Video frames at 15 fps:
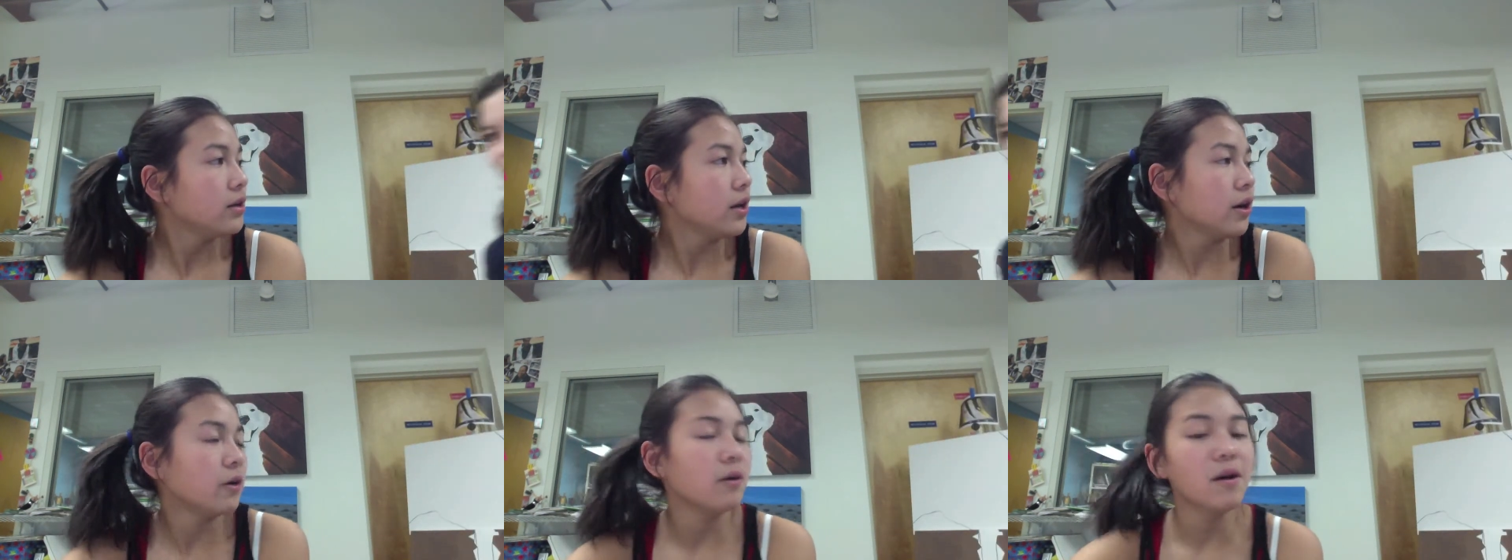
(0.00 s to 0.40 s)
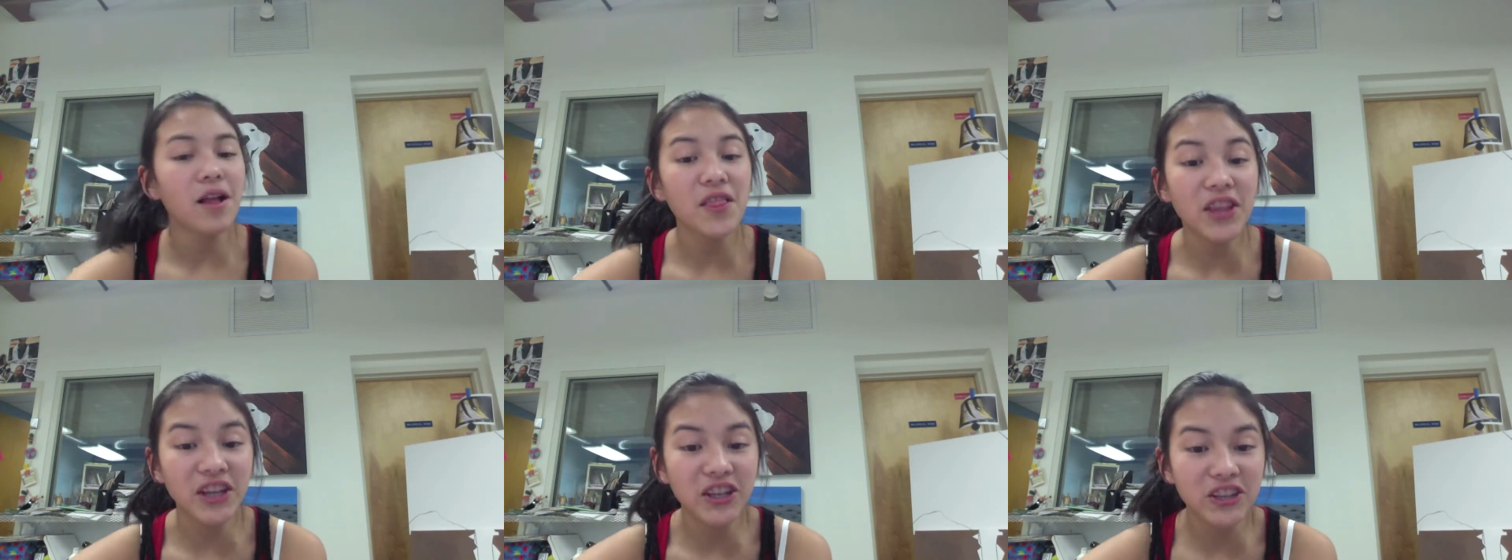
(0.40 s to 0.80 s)
No,
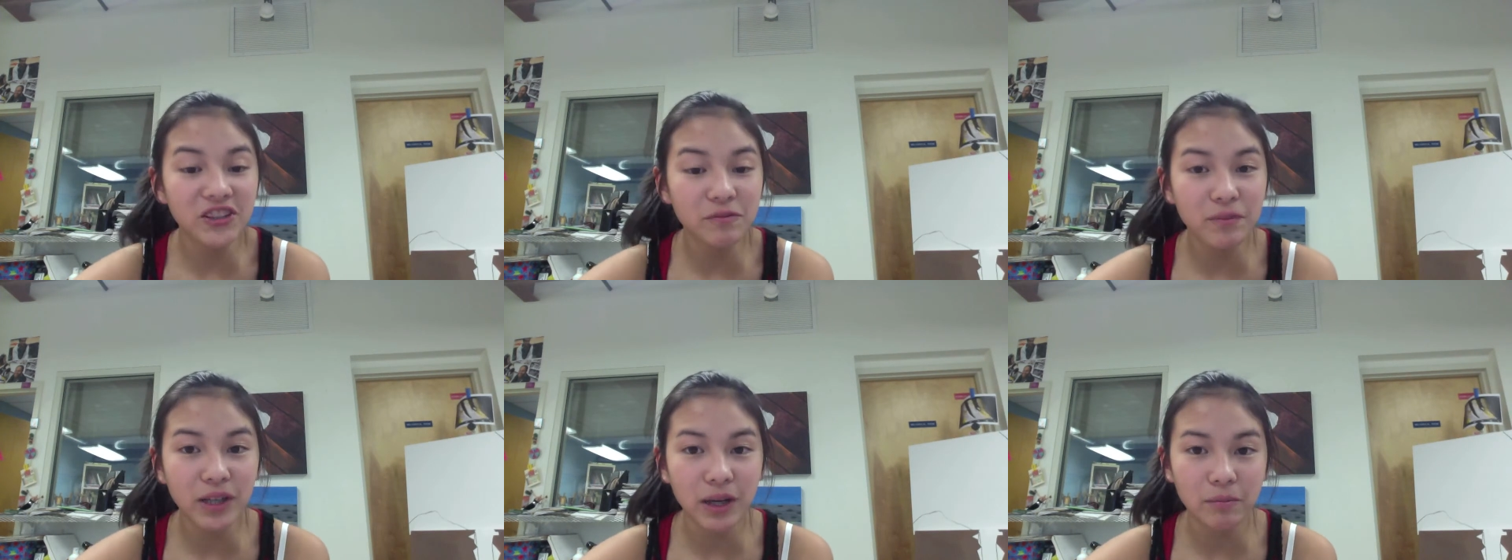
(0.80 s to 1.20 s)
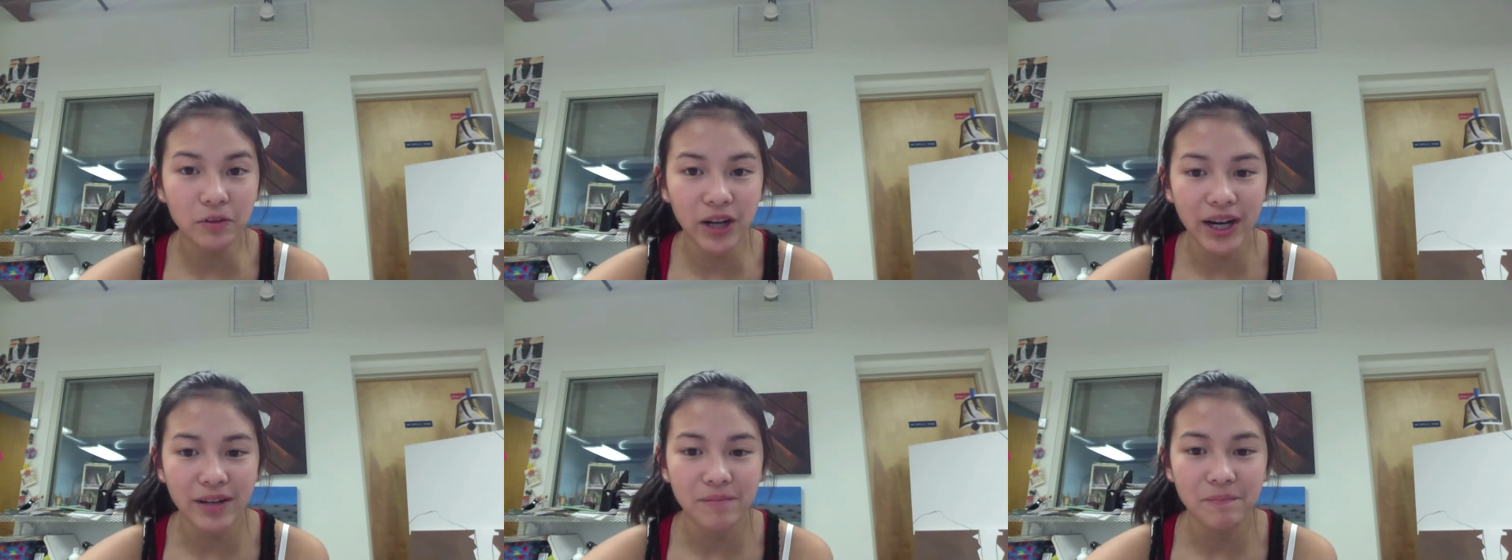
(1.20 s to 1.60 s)
they couldn't have become
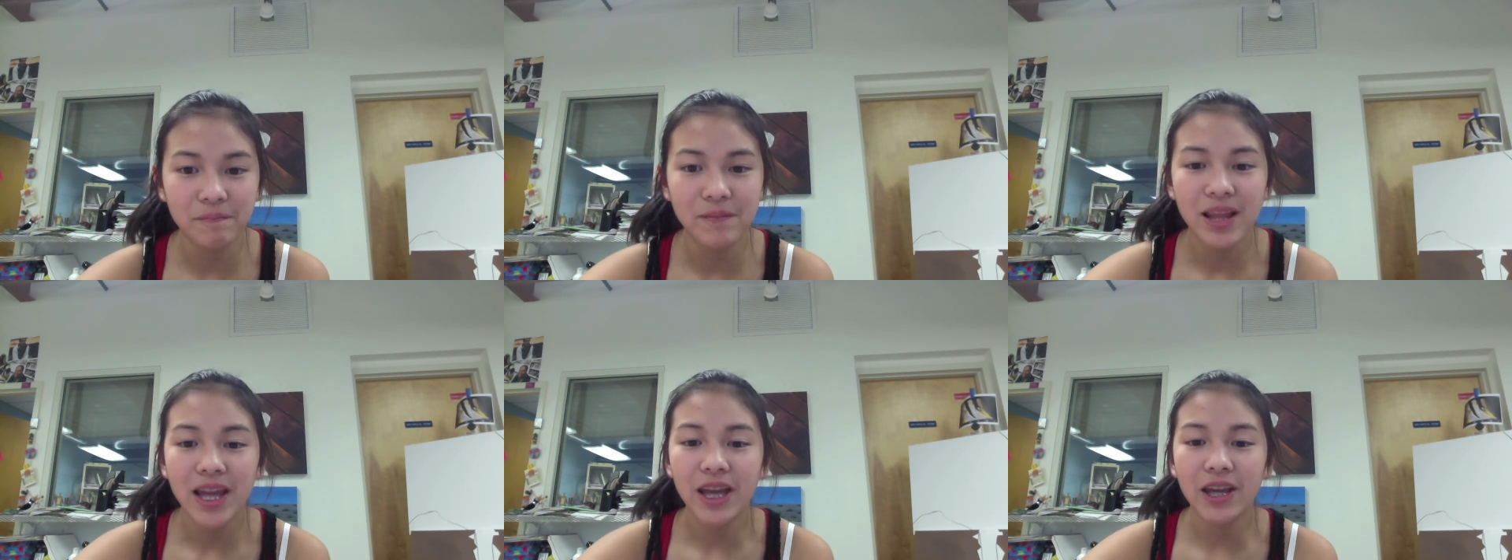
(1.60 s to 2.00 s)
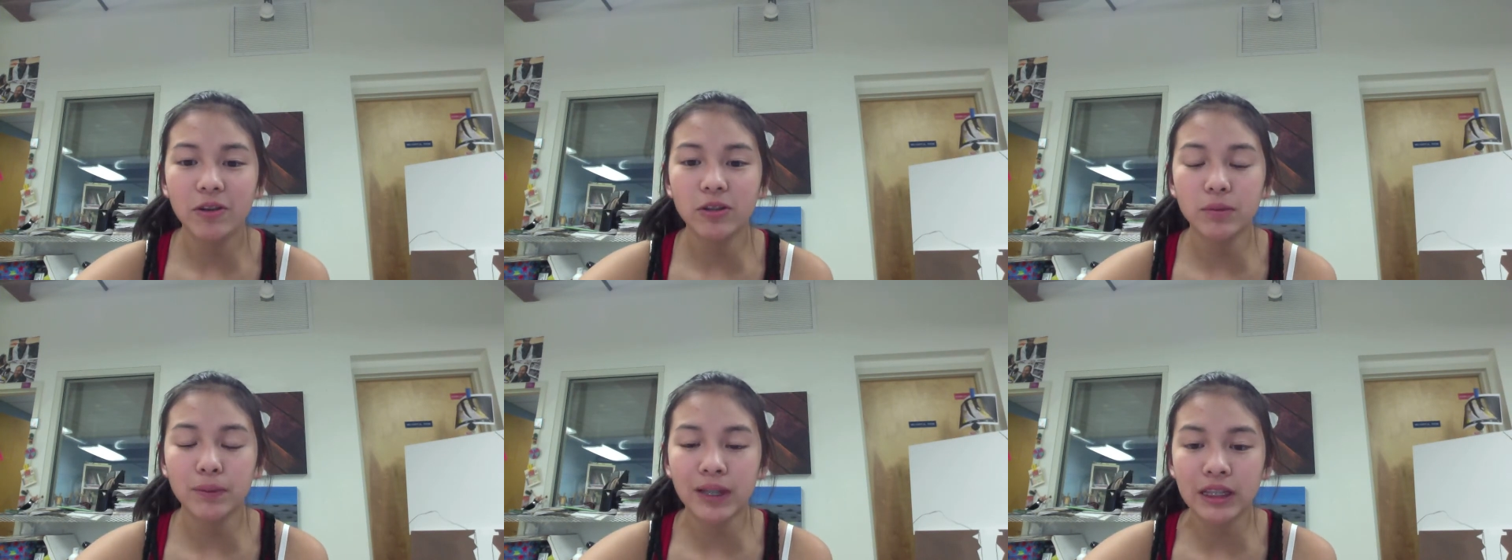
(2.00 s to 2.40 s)
great. It
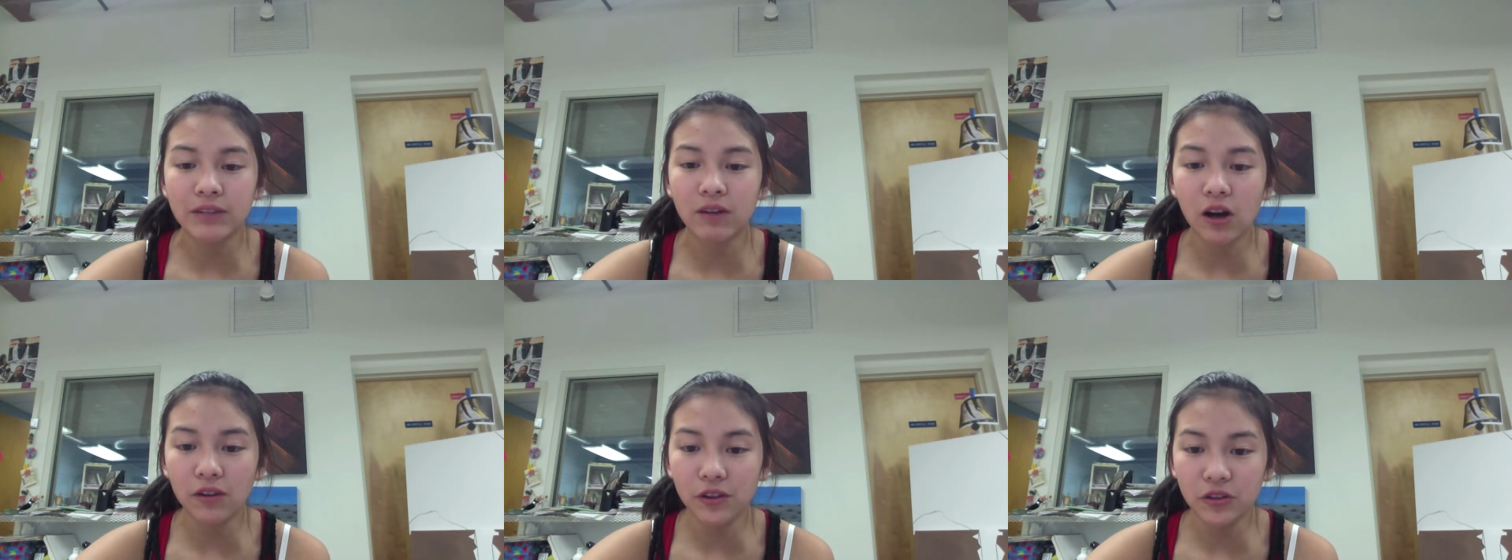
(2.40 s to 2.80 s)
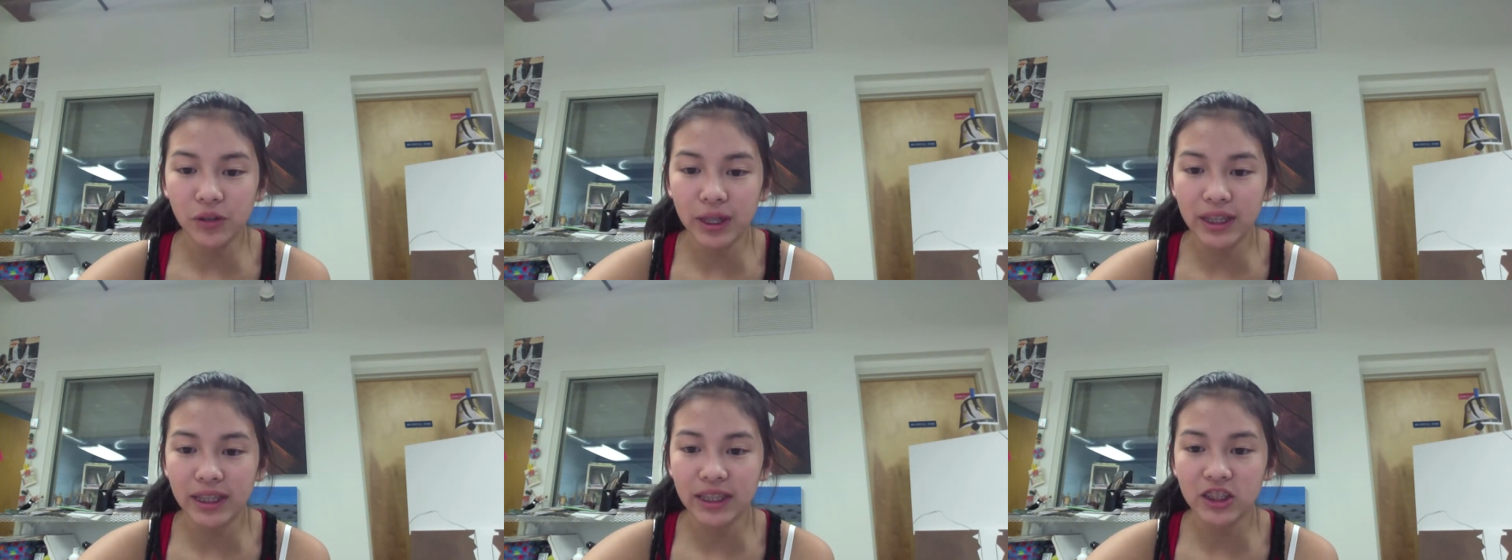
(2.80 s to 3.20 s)
was because of all the
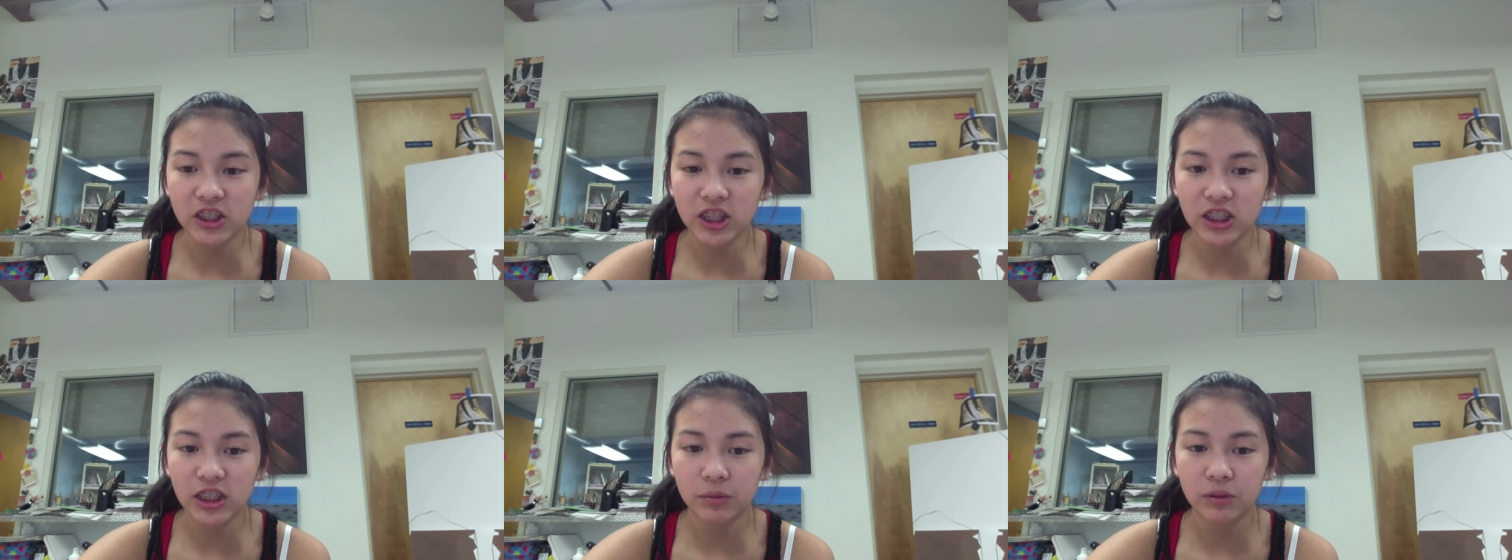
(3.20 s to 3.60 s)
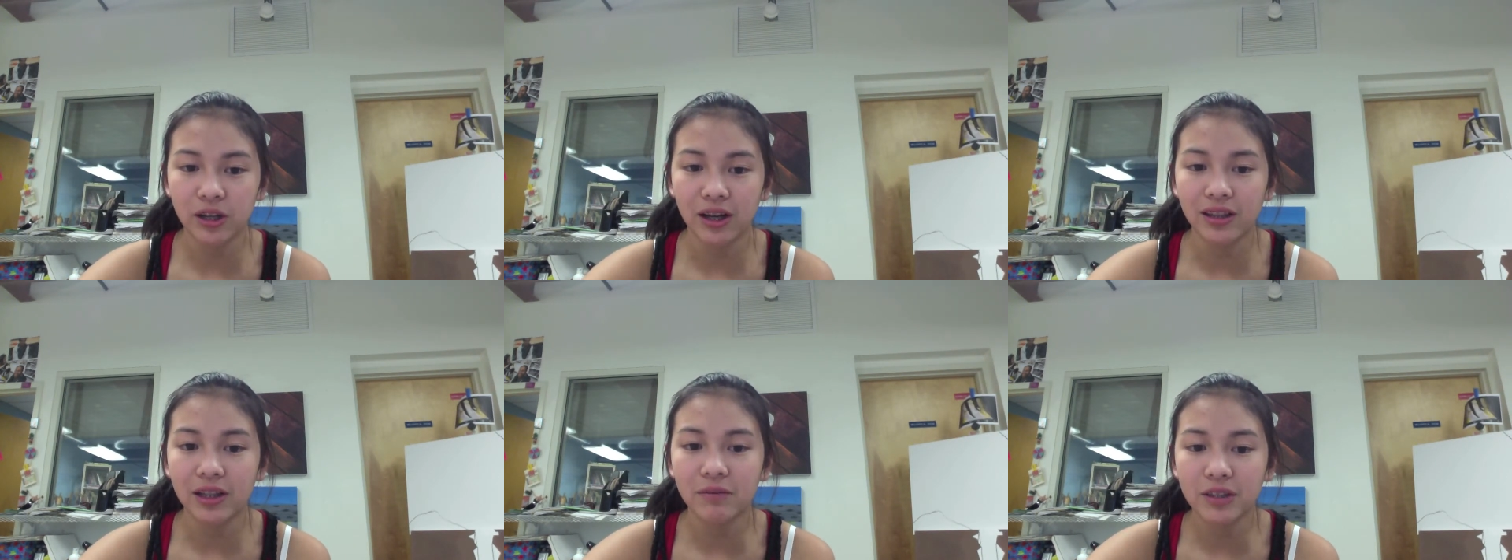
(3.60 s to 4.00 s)
trade and exchange that went
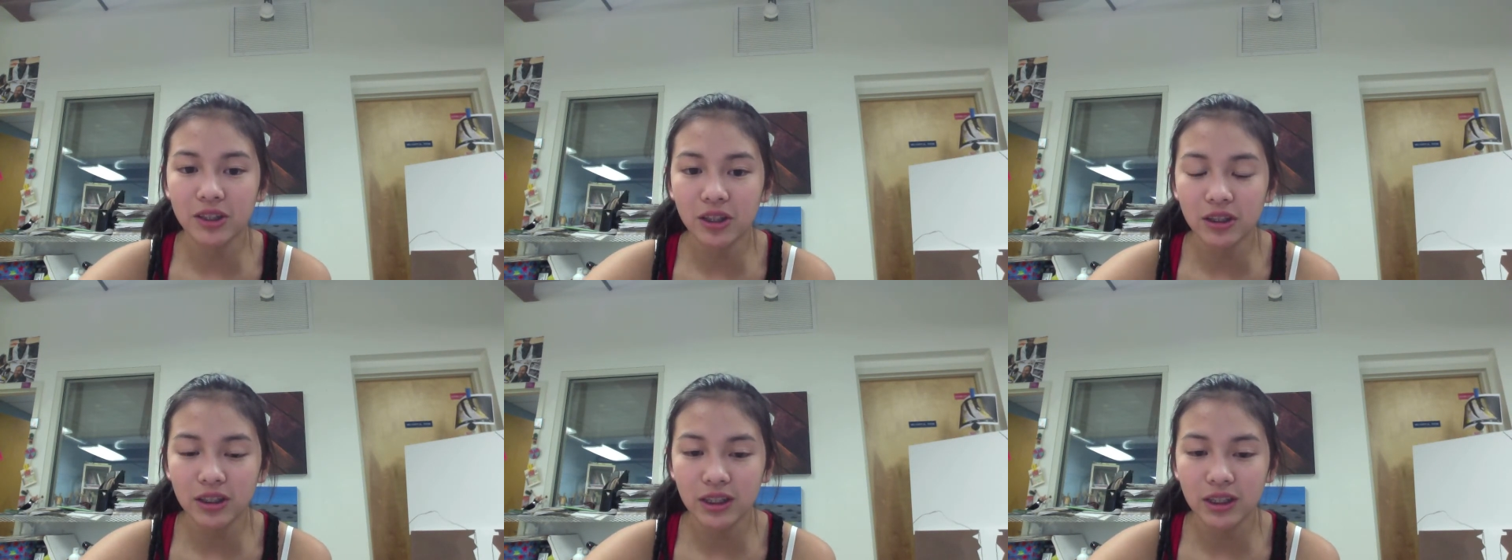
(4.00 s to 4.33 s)
on that resulted